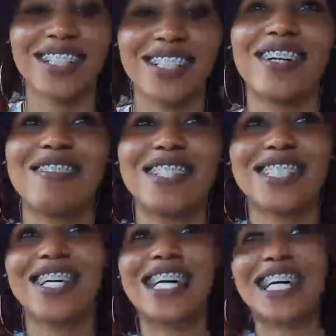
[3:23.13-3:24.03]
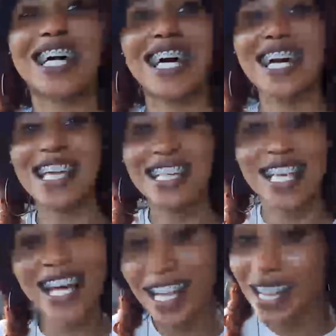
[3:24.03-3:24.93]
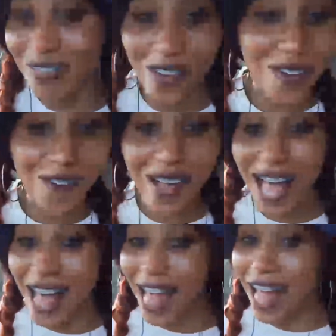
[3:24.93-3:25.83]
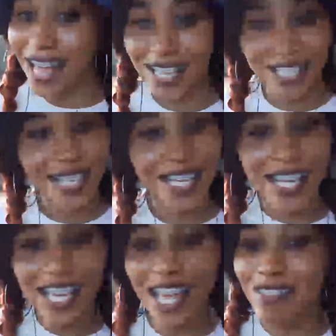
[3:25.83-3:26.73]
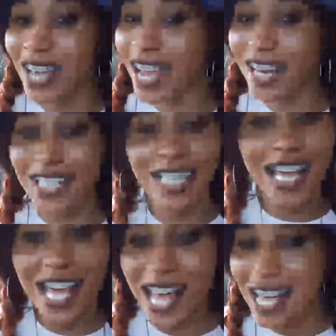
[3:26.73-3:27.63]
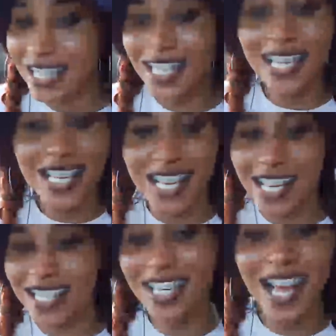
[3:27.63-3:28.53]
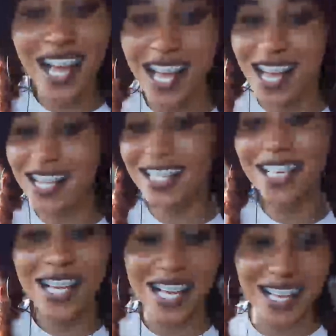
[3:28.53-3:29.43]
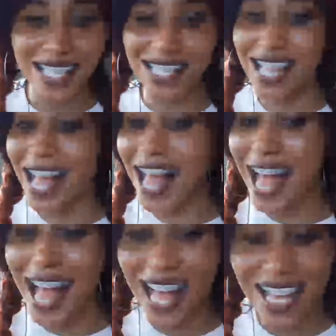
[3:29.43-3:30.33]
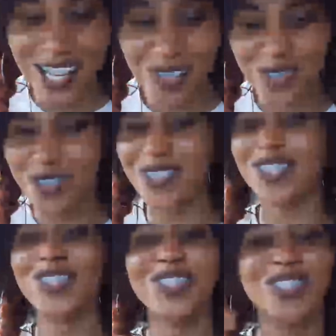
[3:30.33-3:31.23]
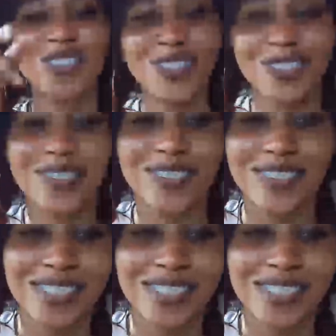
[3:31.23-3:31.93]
Ooh, I'm just going crazy. Honey, for a while, give a girl a chance to show some style. Ooh.